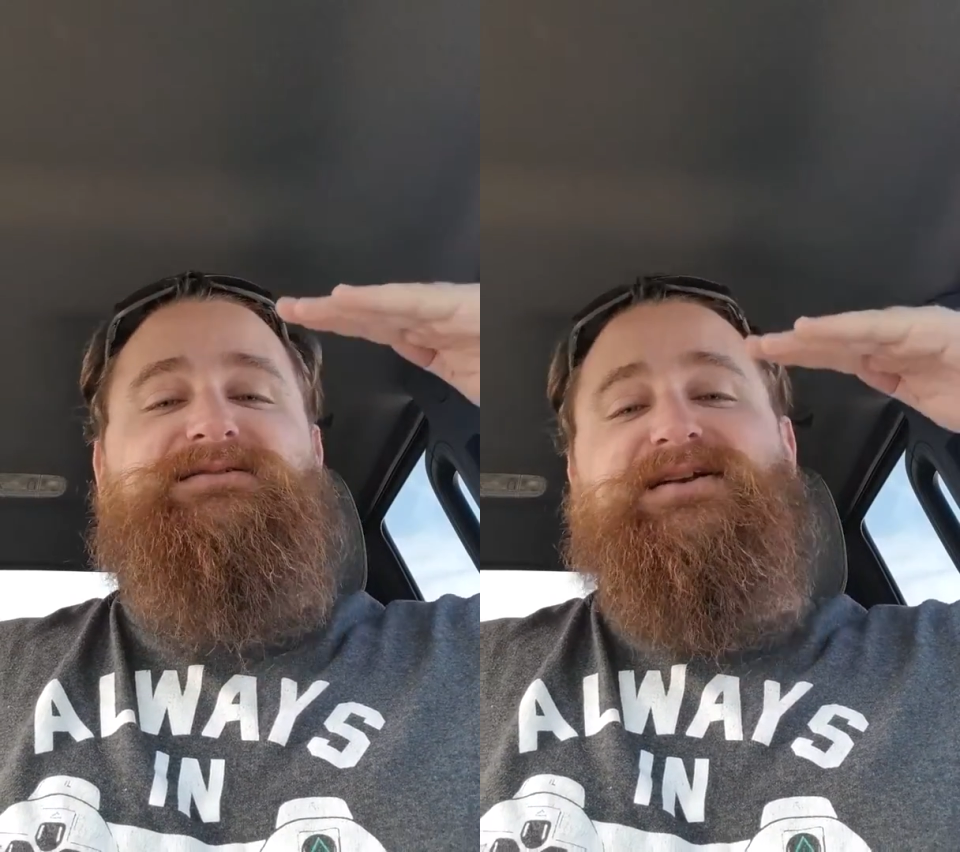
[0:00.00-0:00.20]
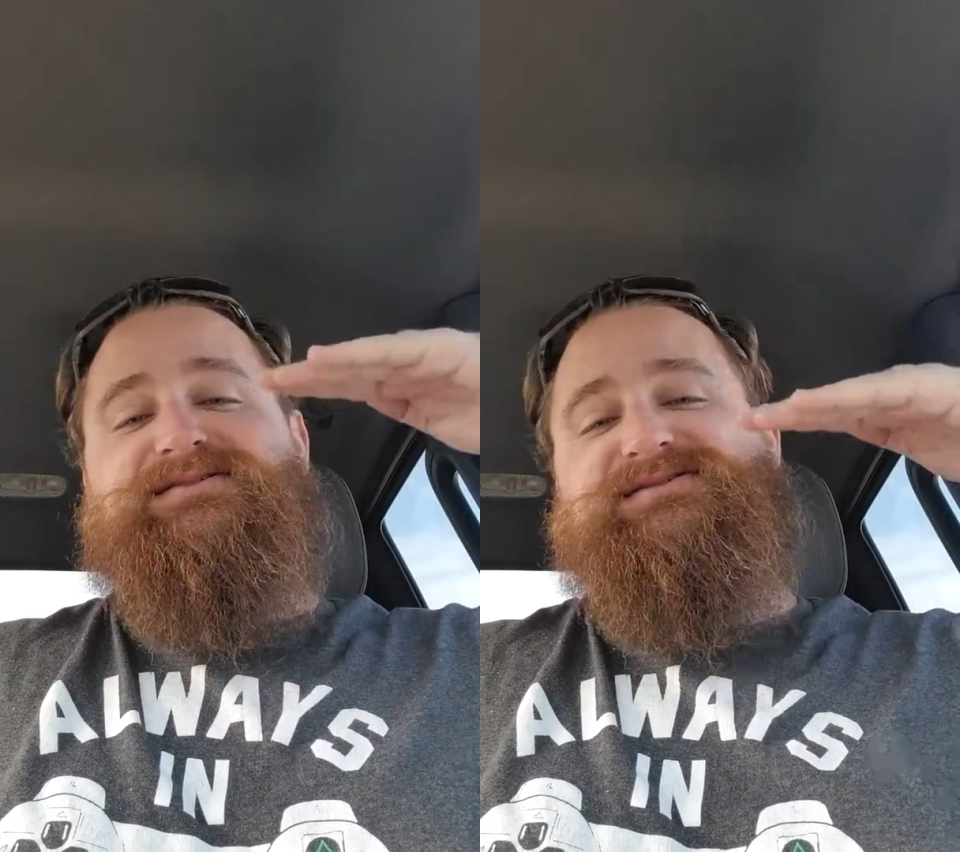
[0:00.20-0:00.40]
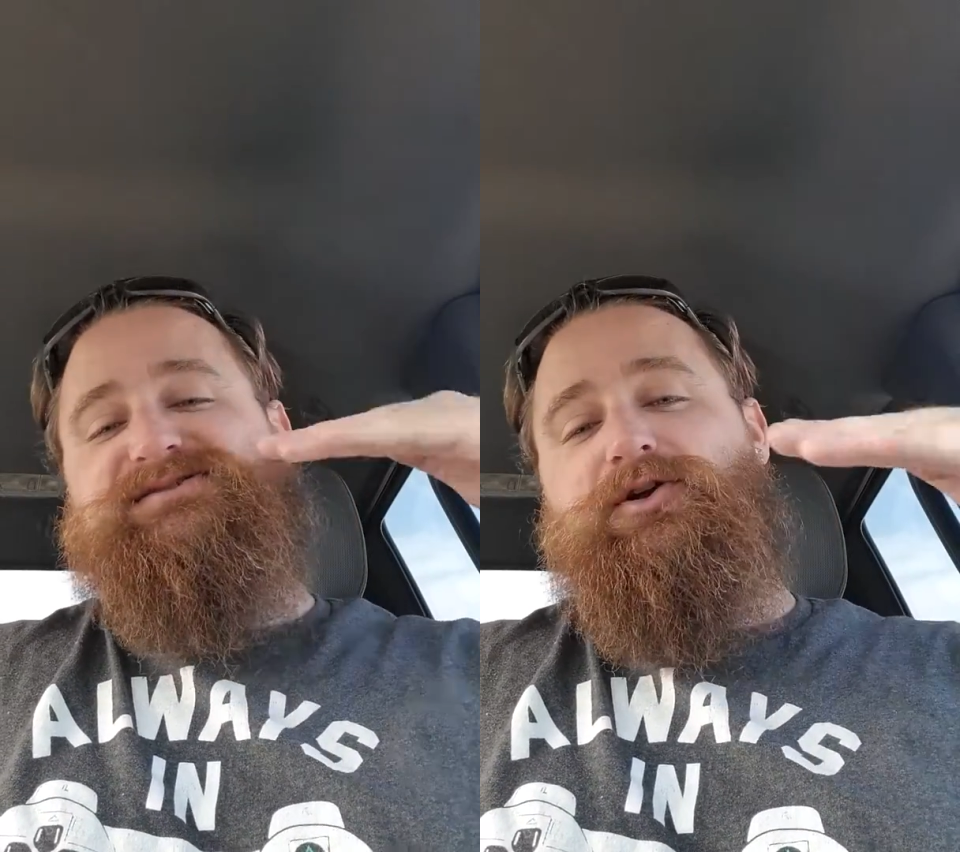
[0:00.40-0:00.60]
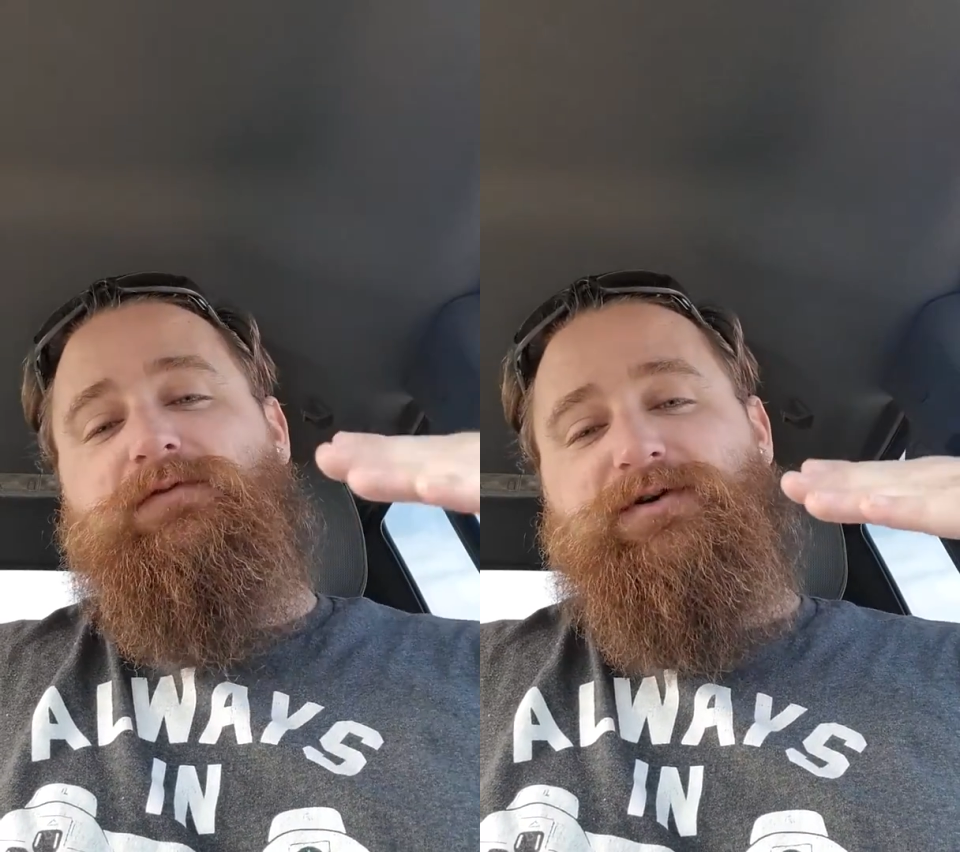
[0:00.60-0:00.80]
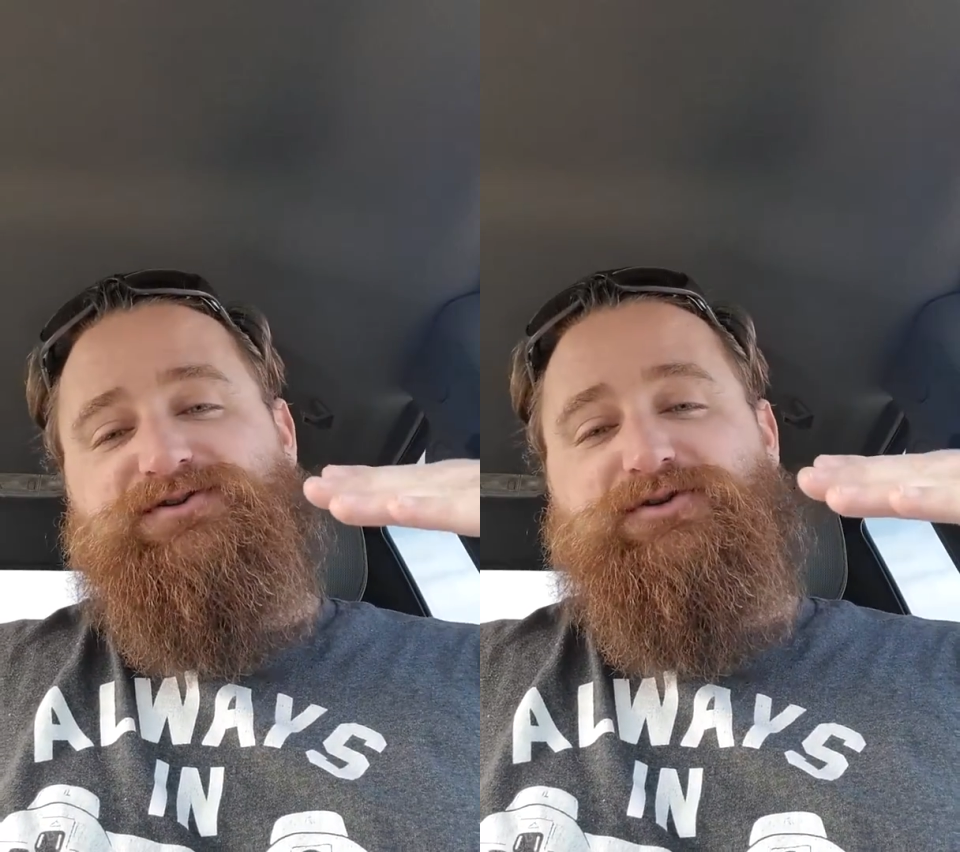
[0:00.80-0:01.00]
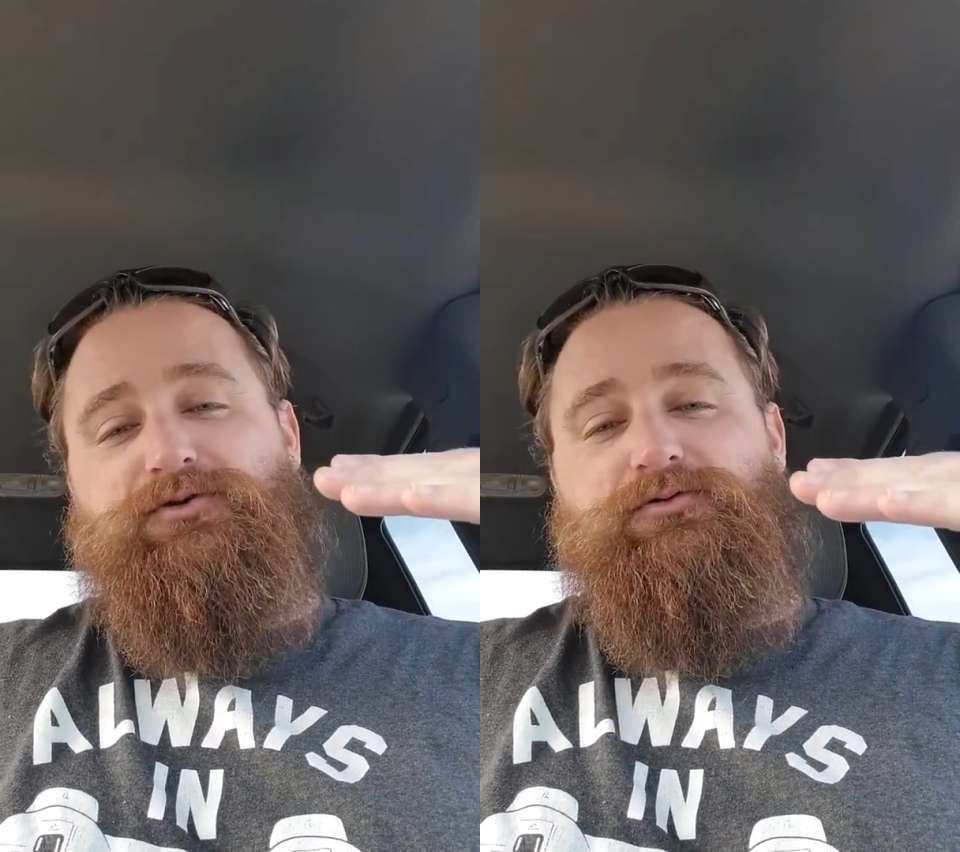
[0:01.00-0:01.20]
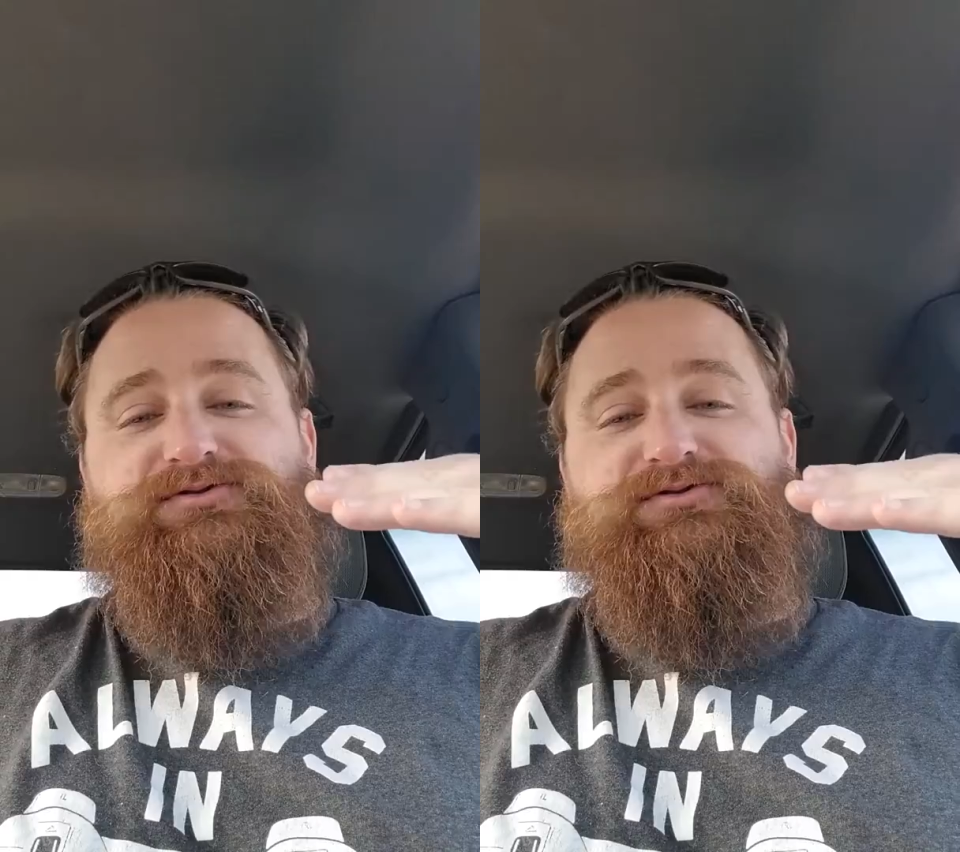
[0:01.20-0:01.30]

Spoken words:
to silver 2,